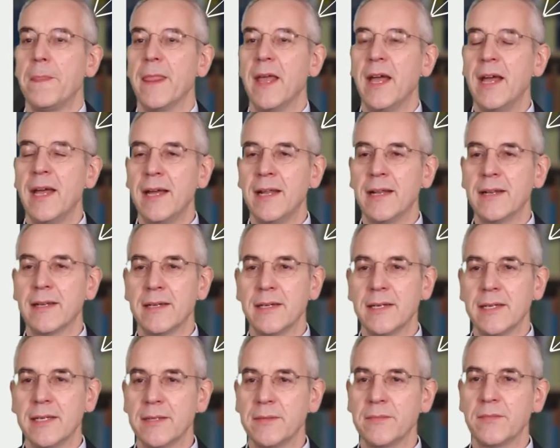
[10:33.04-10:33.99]
And
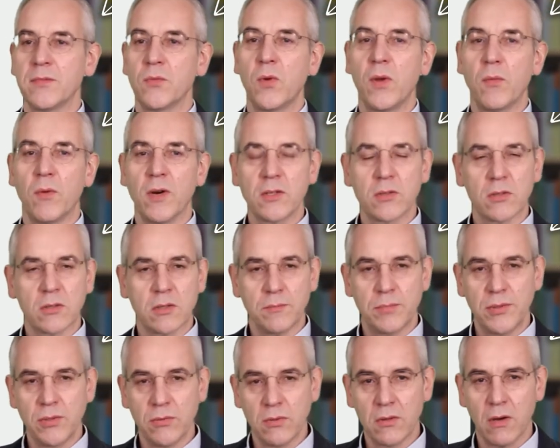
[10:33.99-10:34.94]
um, we want to
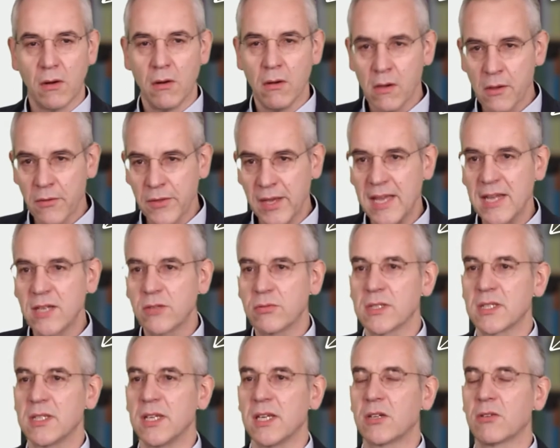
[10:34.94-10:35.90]
compute all the
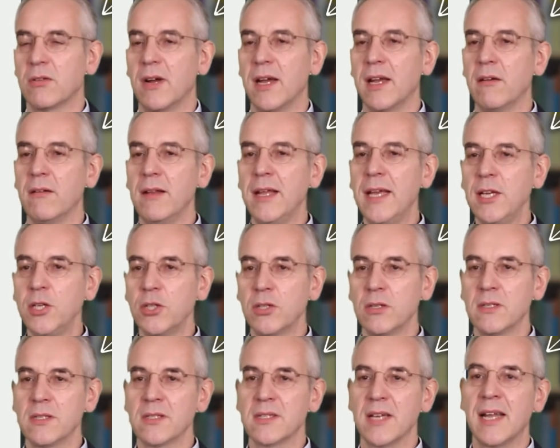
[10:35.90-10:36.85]
interesting
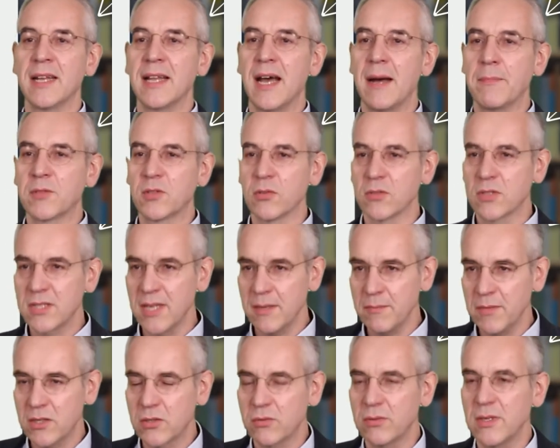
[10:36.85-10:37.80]
triangulations and up to
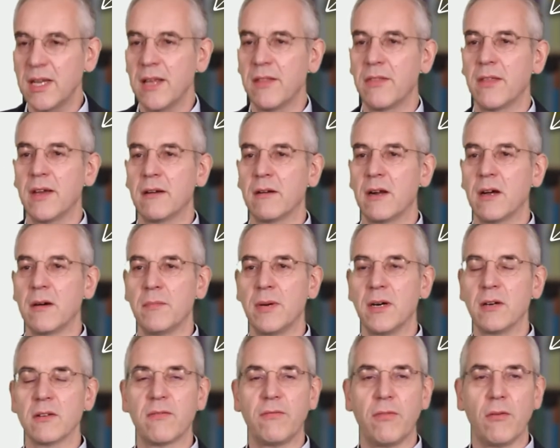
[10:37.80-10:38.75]
symmetry, there are
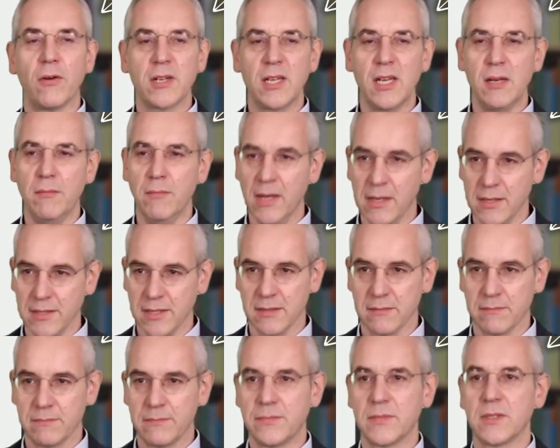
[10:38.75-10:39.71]
about 14 million.
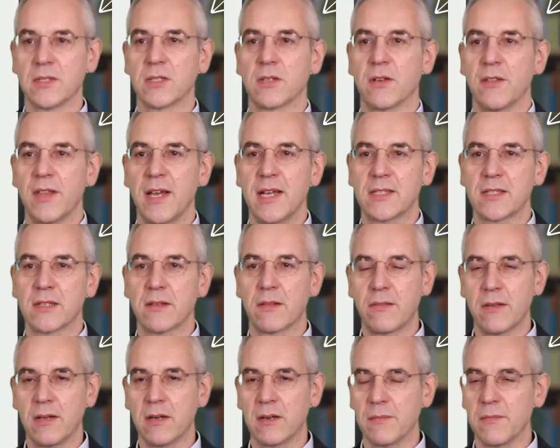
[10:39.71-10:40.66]
So that's a
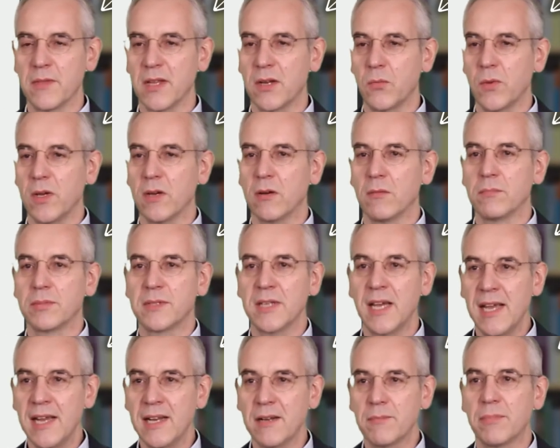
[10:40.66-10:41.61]
theorem that we
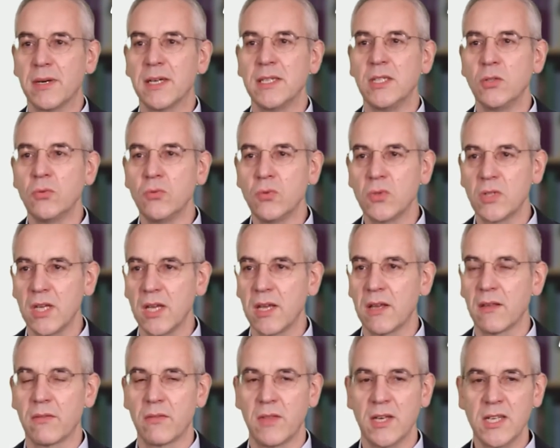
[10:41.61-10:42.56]
obtained by
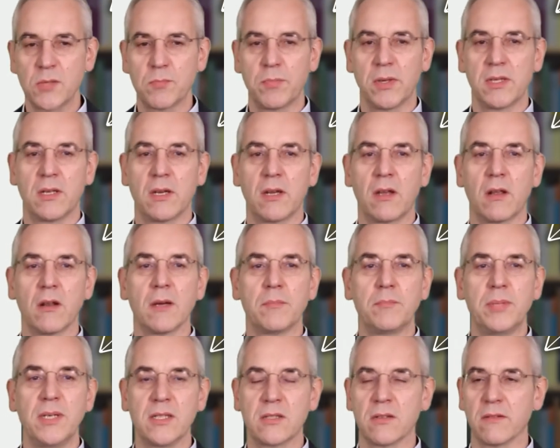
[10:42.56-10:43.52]
using this particular
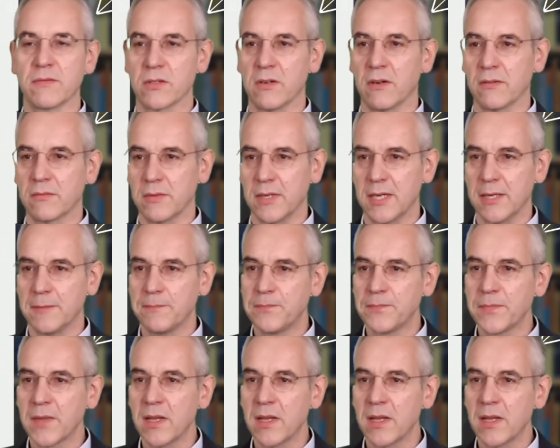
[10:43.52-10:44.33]
piece of software.